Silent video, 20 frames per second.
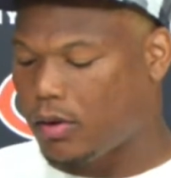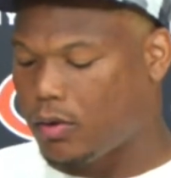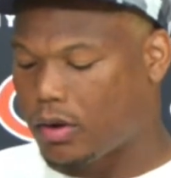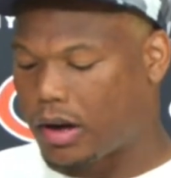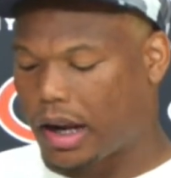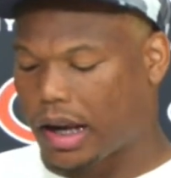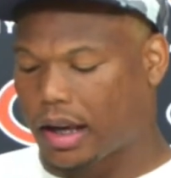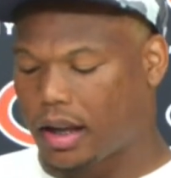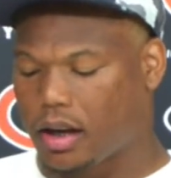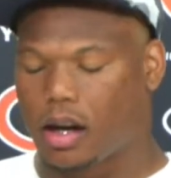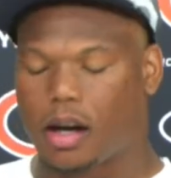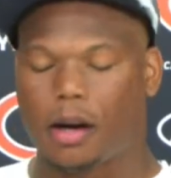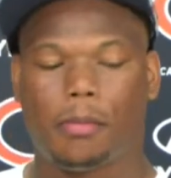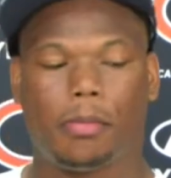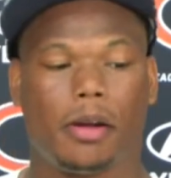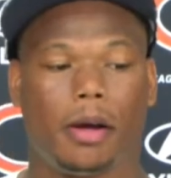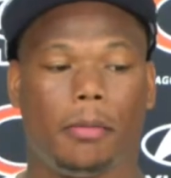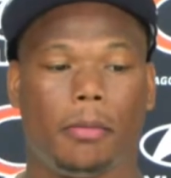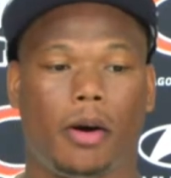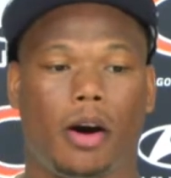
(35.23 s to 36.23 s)
When I get done
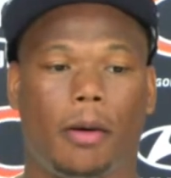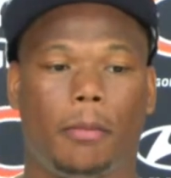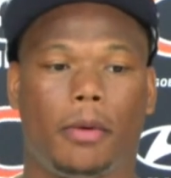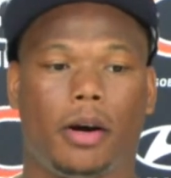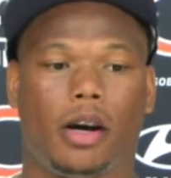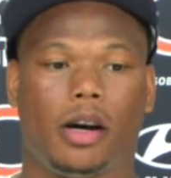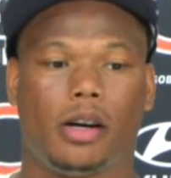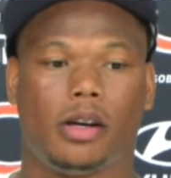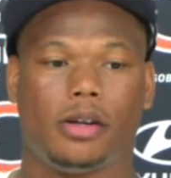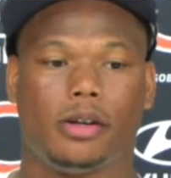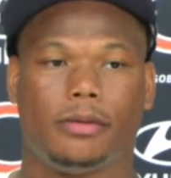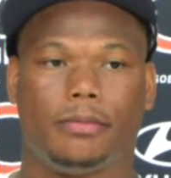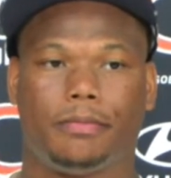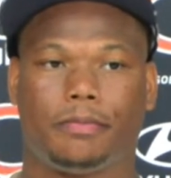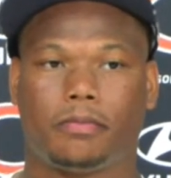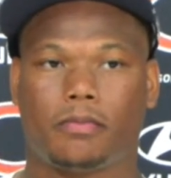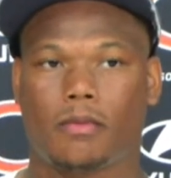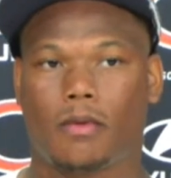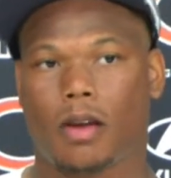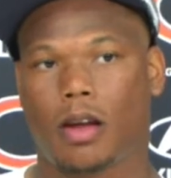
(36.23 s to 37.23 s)
playing ball,
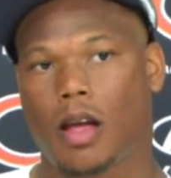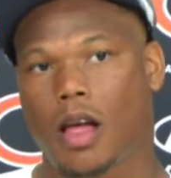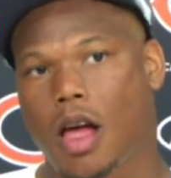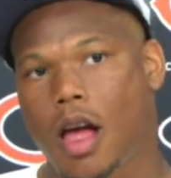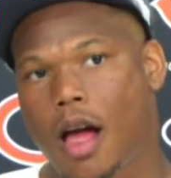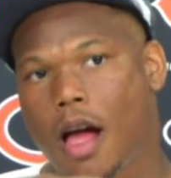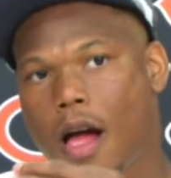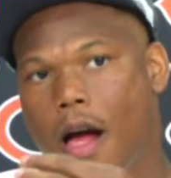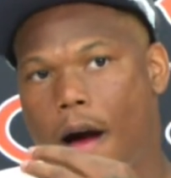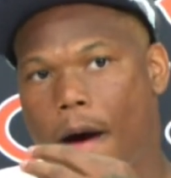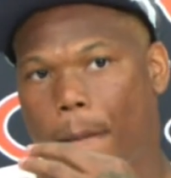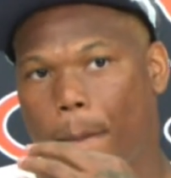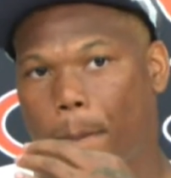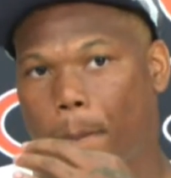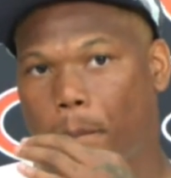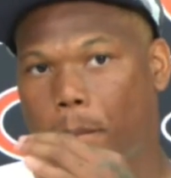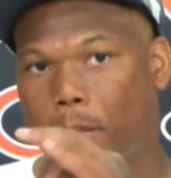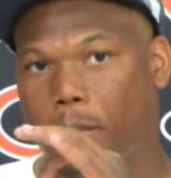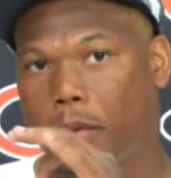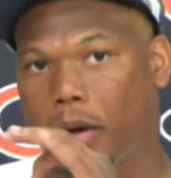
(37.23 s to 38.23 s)

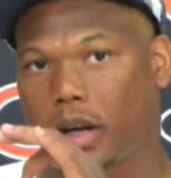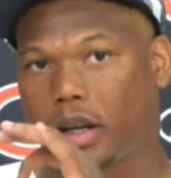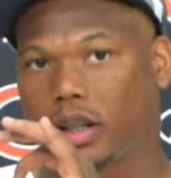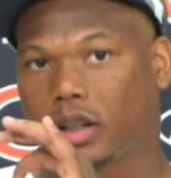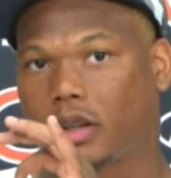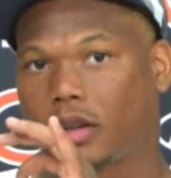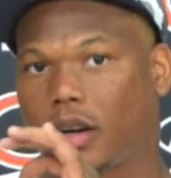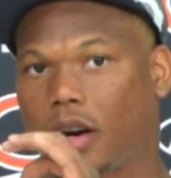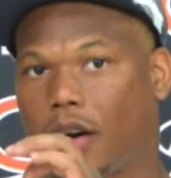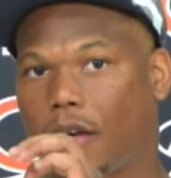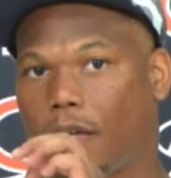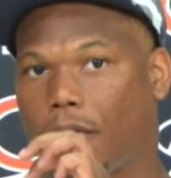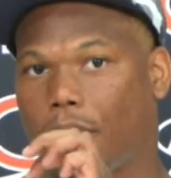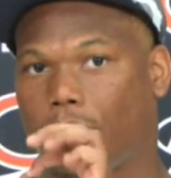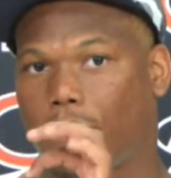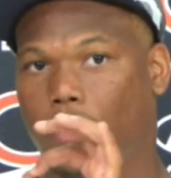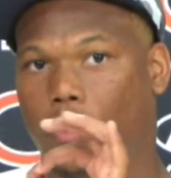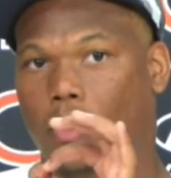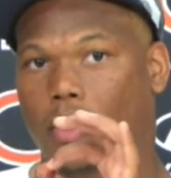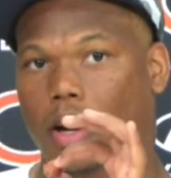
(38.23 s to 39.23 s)
I'm be a
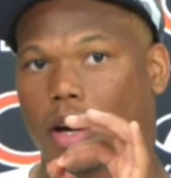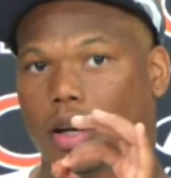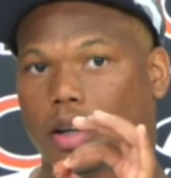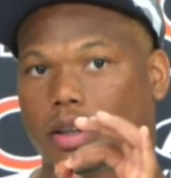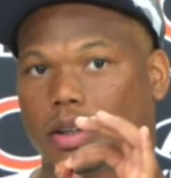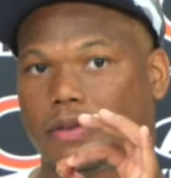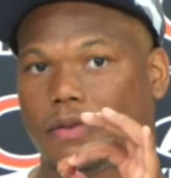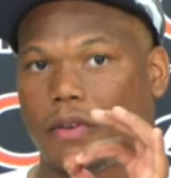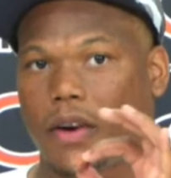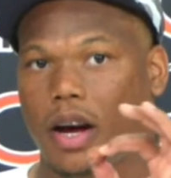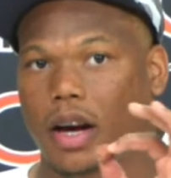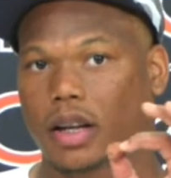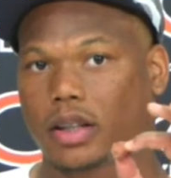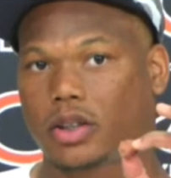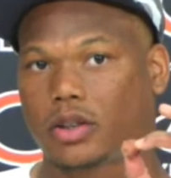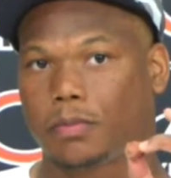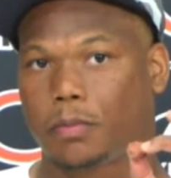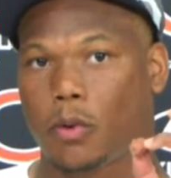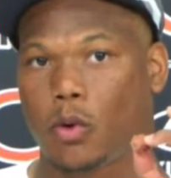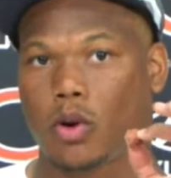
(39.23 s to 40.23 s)
Fox
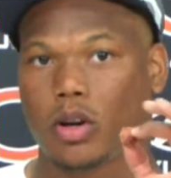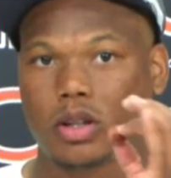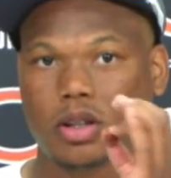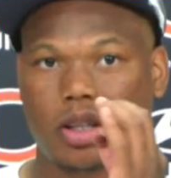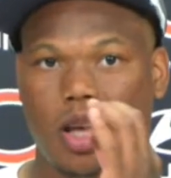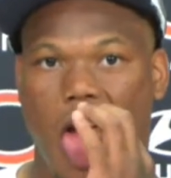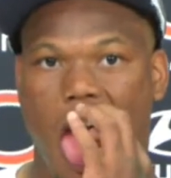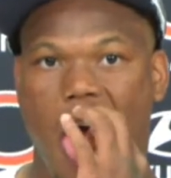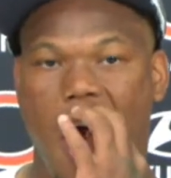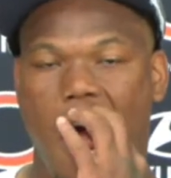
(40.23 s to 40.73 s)
Sports